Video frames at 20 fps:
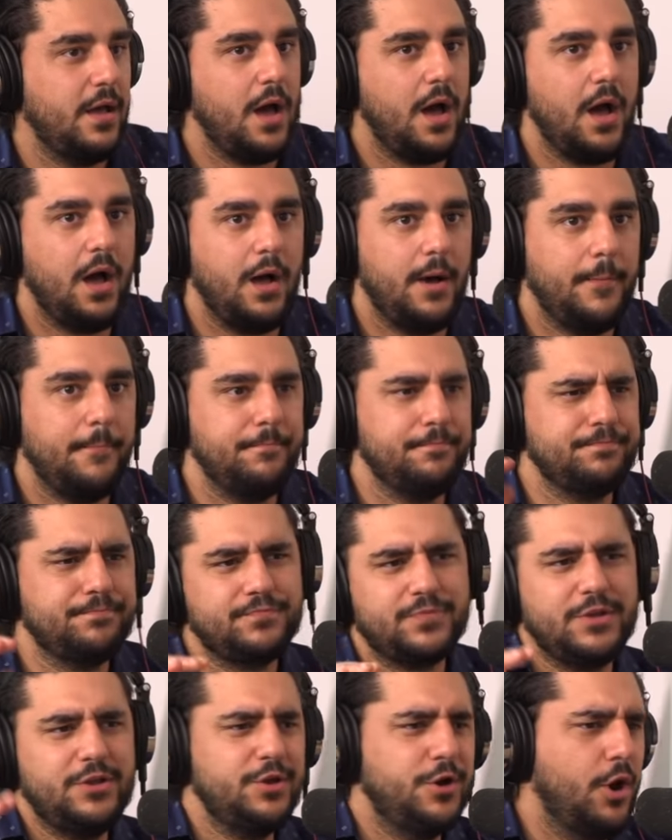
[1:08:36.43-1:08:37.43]
Um,
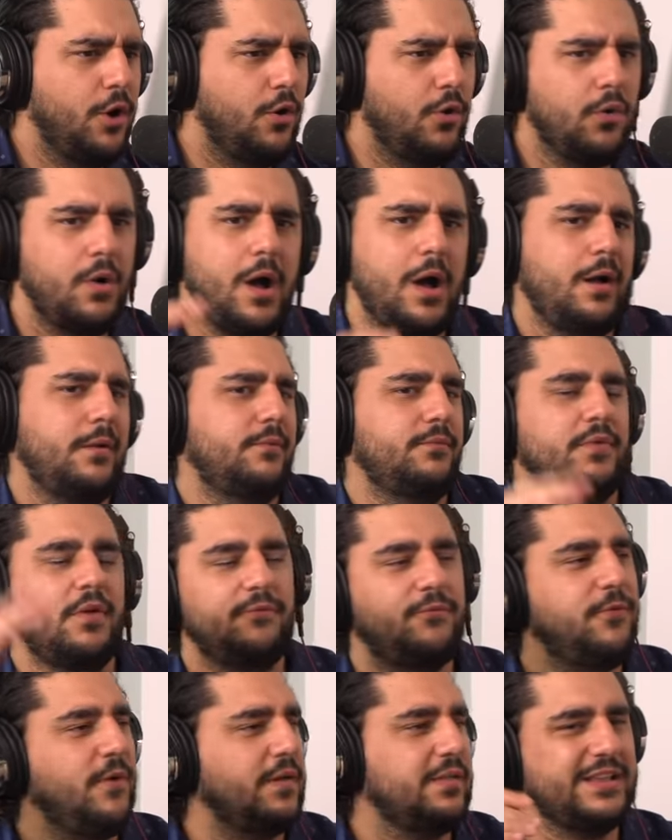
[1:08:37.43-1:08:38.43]
you know, uh,
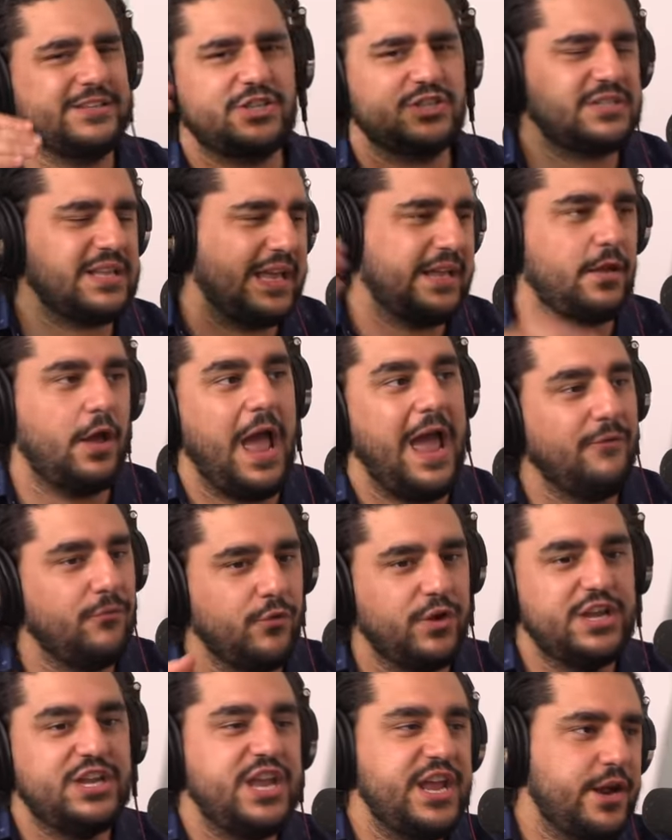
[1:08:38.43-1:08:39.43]
like just like
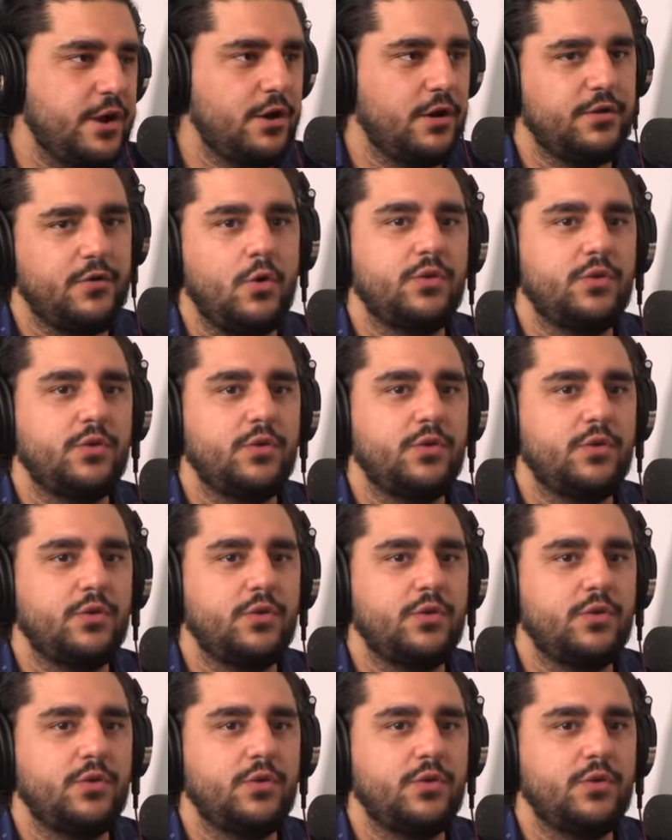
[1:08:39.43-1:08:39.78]
every year,